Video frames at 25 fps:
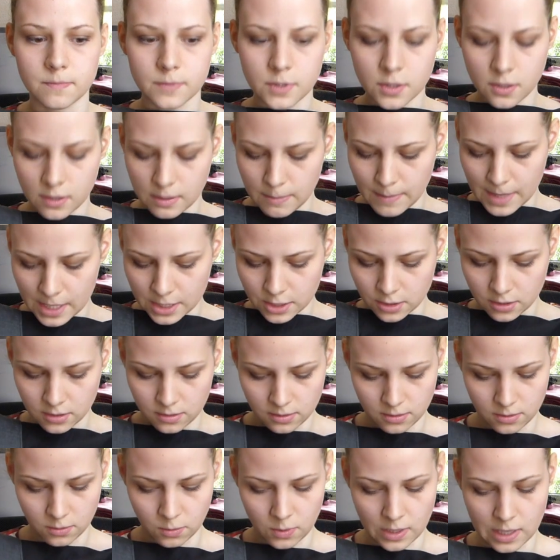could imagine
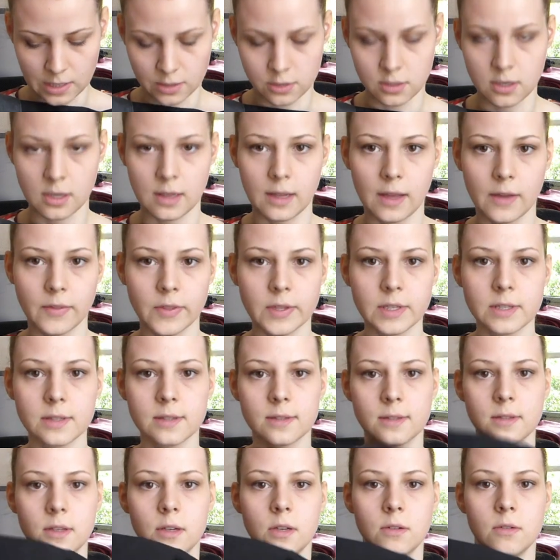to wear a shirt like this,
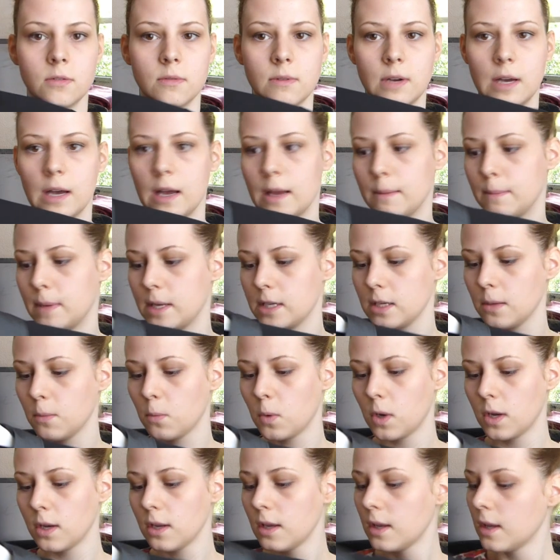so I made him
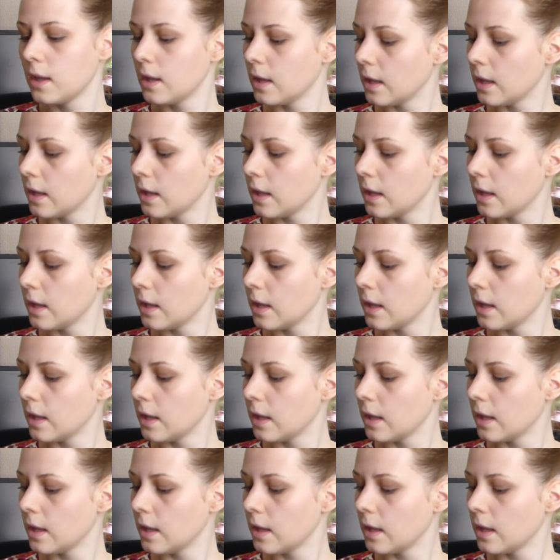one.